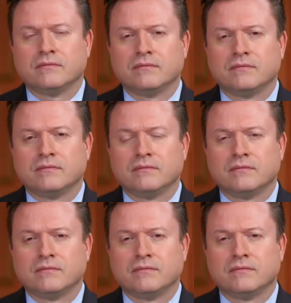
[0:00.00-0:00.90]

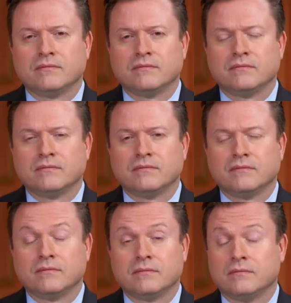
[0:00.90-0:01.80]

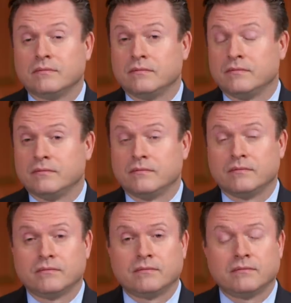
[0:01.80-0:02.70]

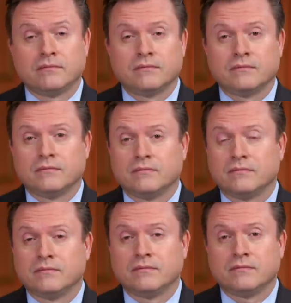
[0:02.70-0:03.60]

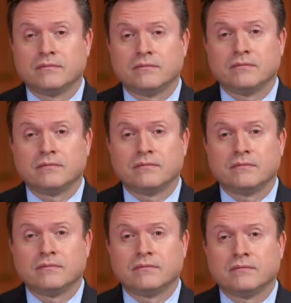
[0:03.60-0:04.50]

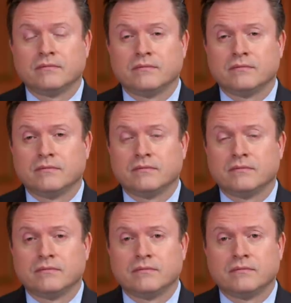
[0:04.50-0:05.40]

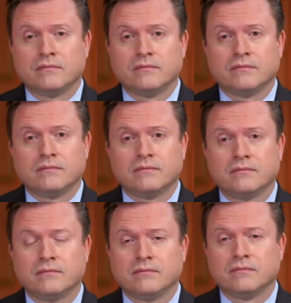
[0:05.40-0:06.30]

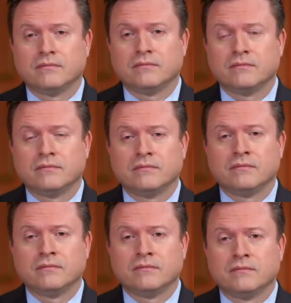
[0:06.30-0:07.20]

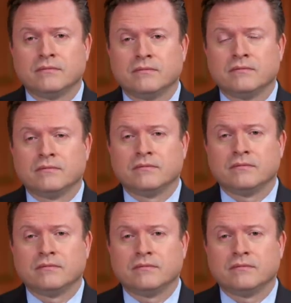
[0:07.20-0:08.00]
The person shown says nothing.